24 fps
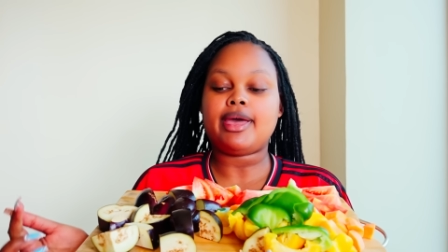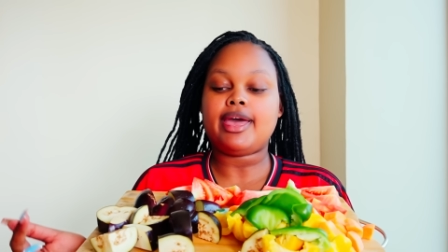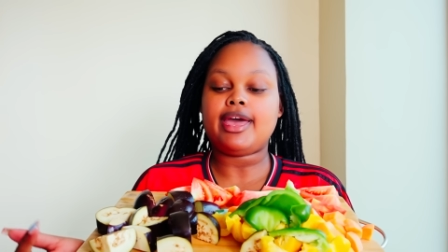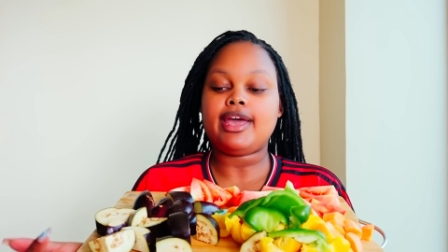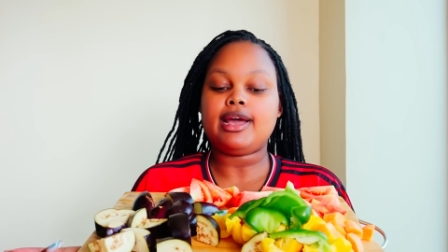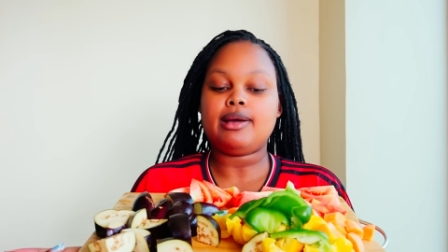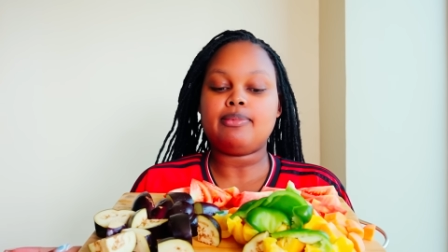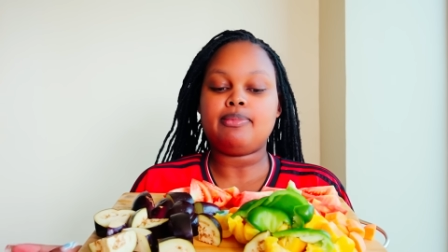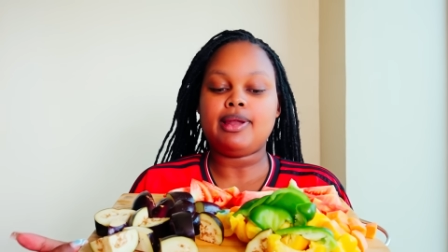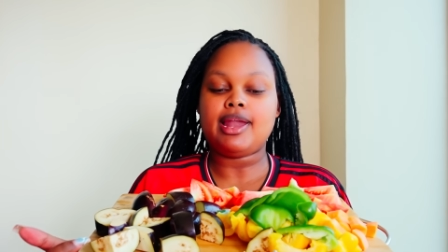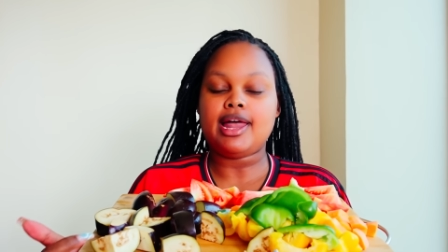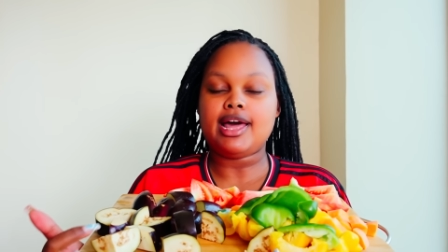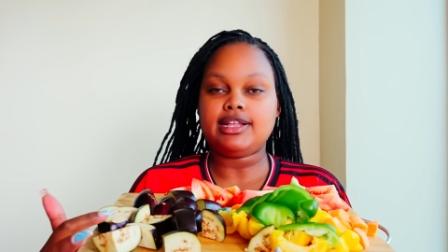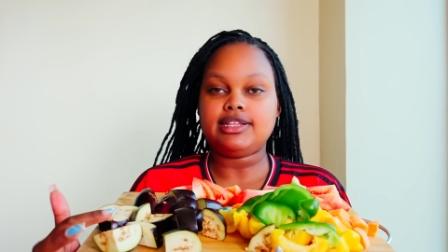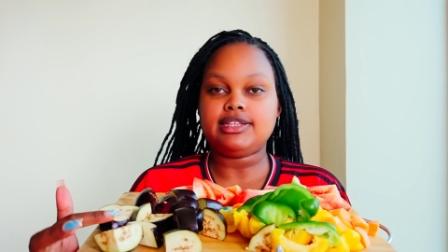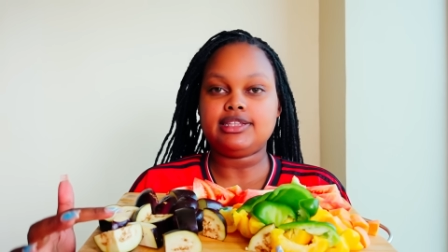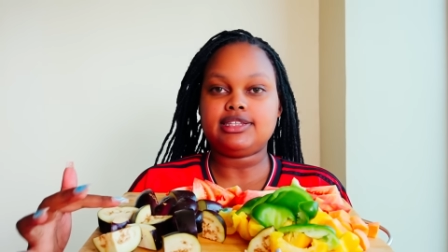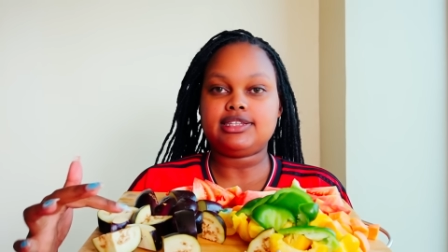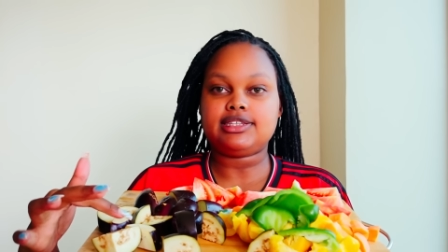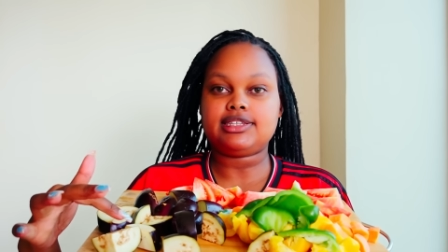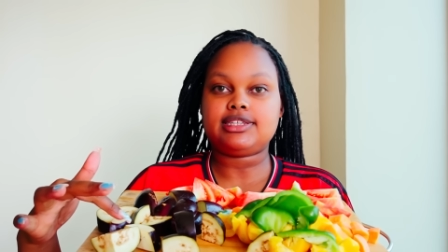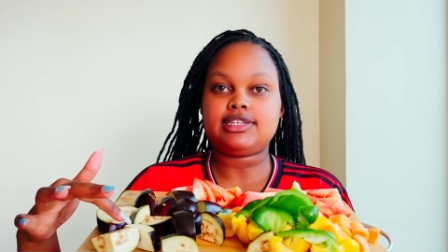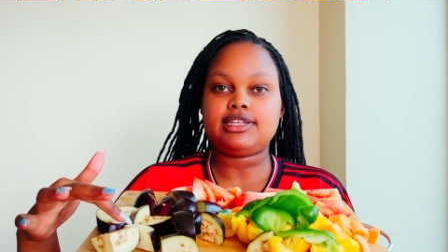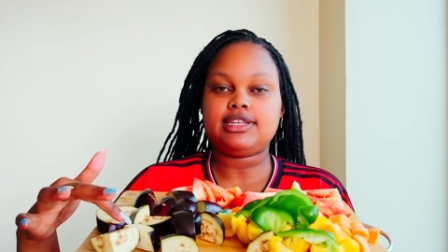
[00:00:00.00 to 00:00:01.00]

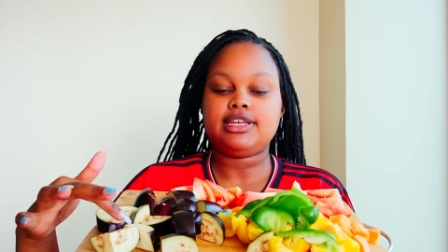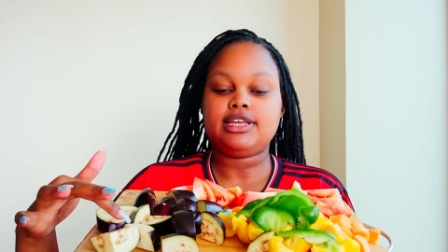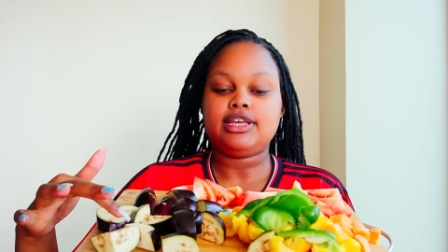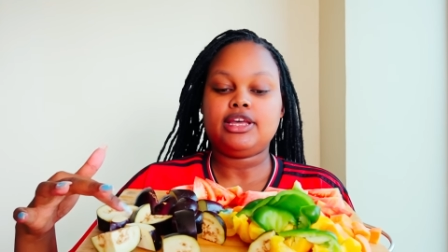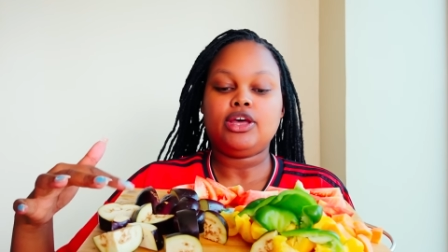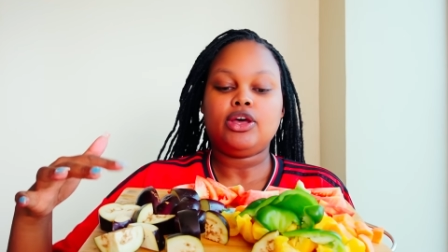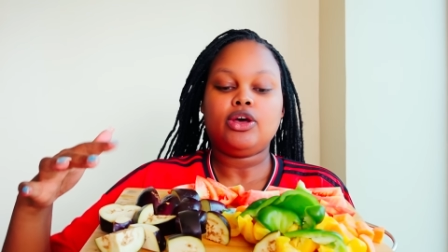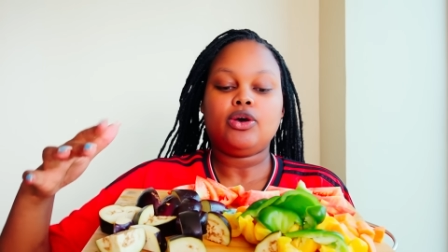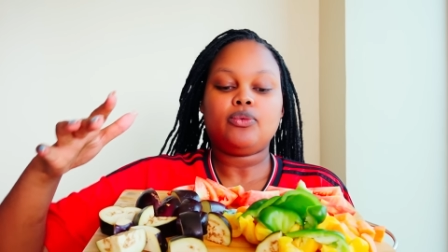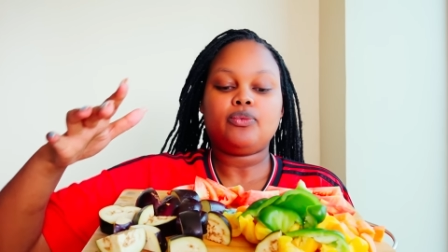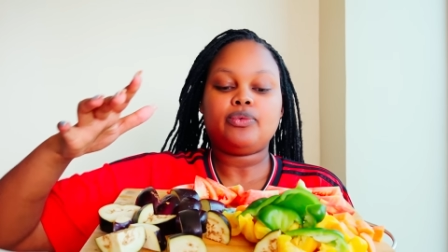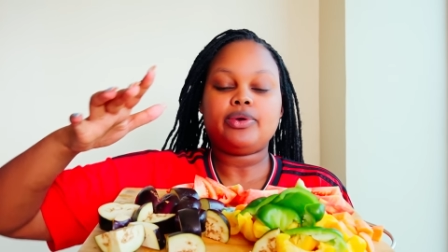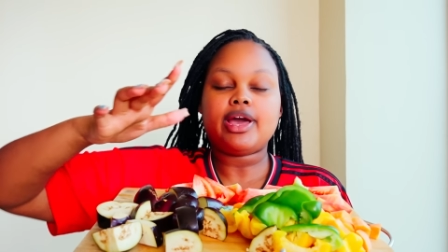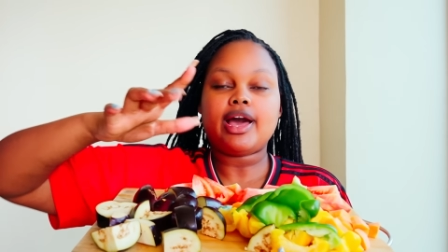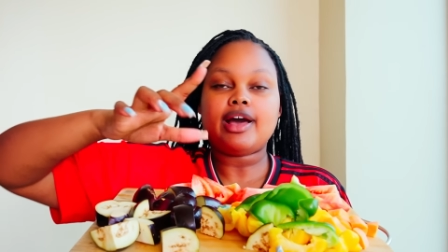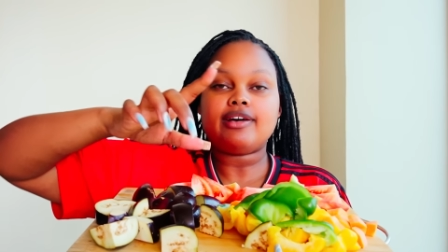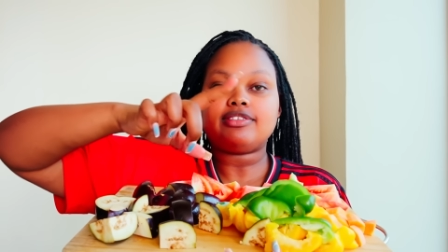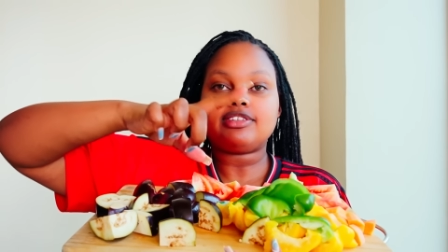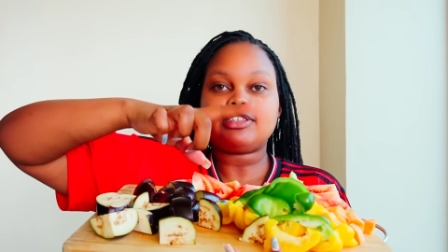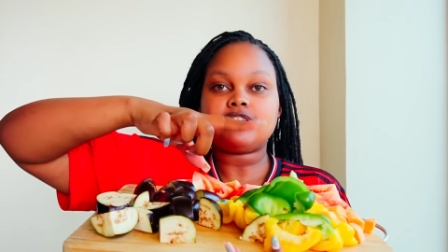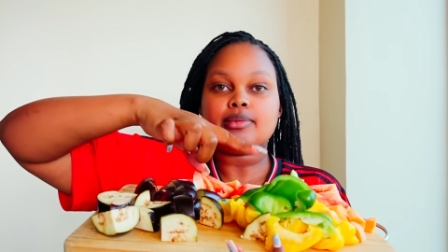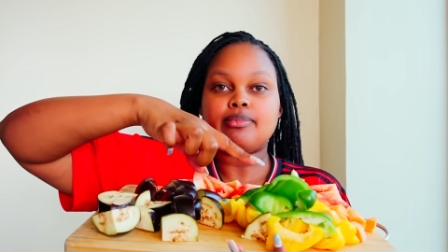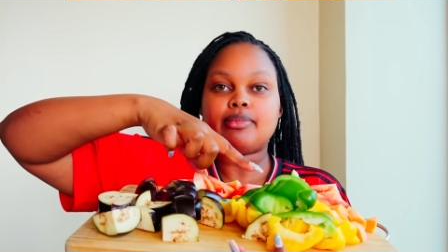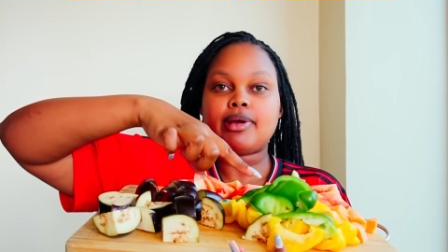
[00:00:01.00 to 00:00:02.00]
eggplants, we have
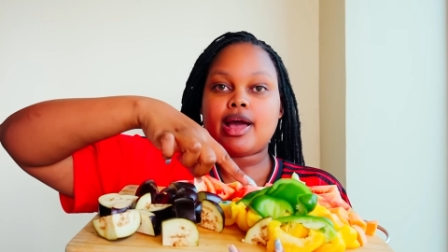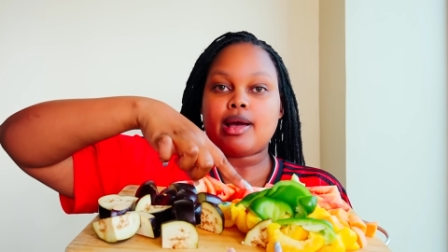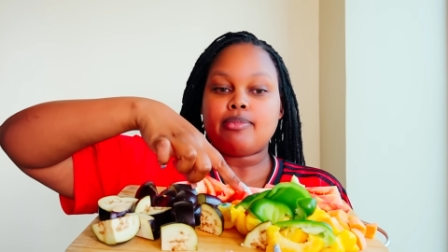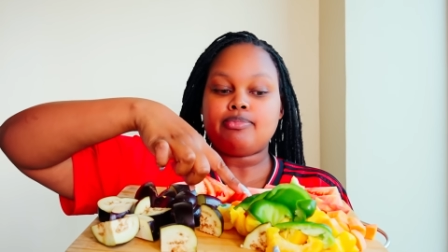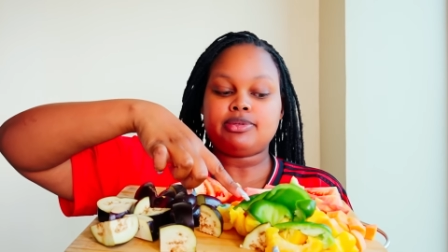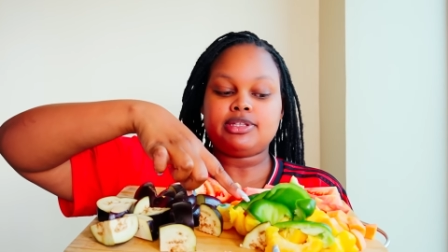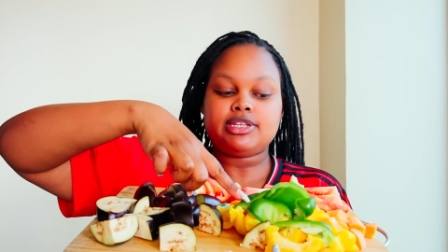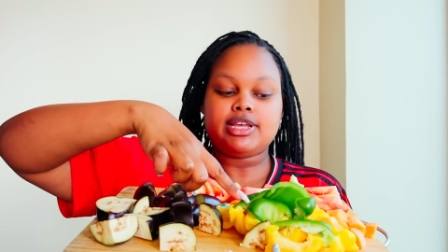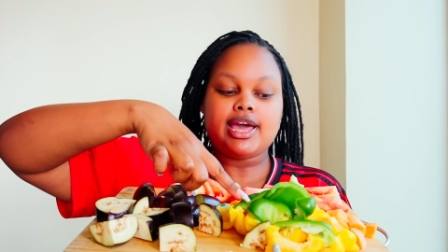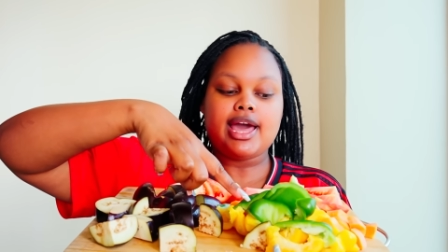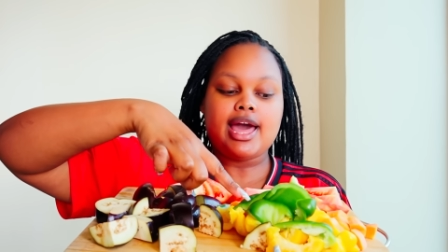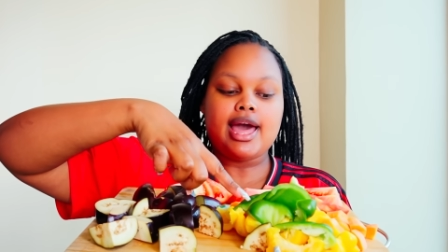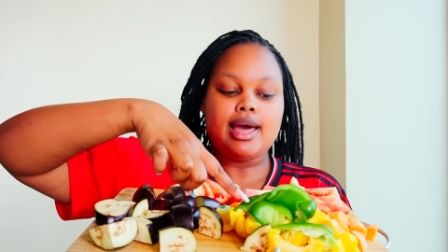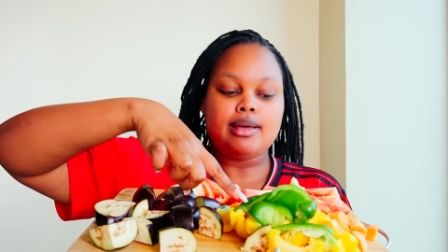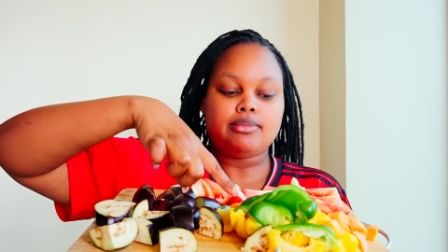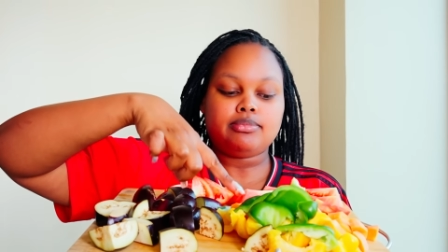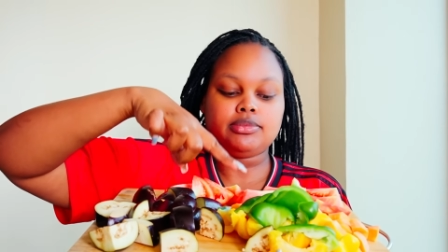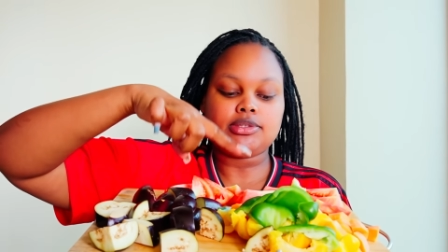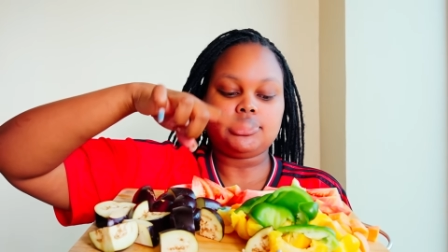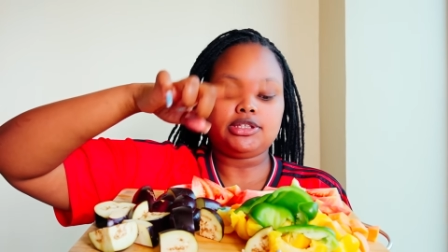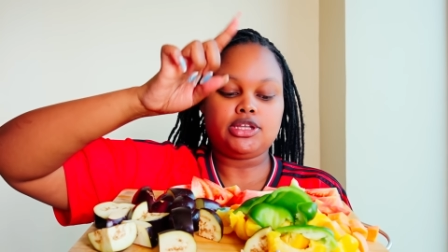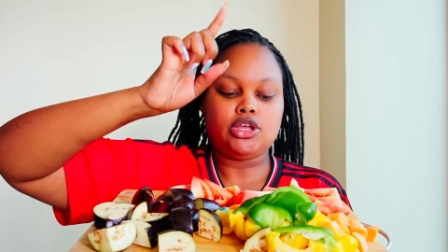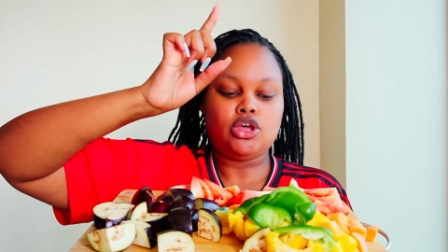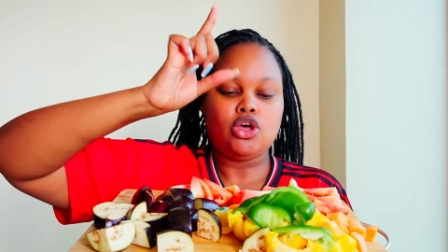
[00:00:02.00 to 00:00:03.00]
some
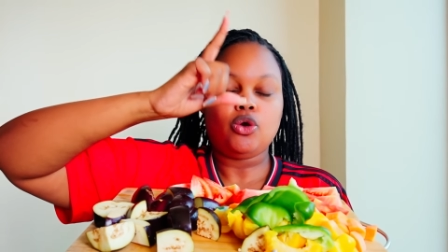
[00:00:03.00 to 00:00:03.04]
capsicums,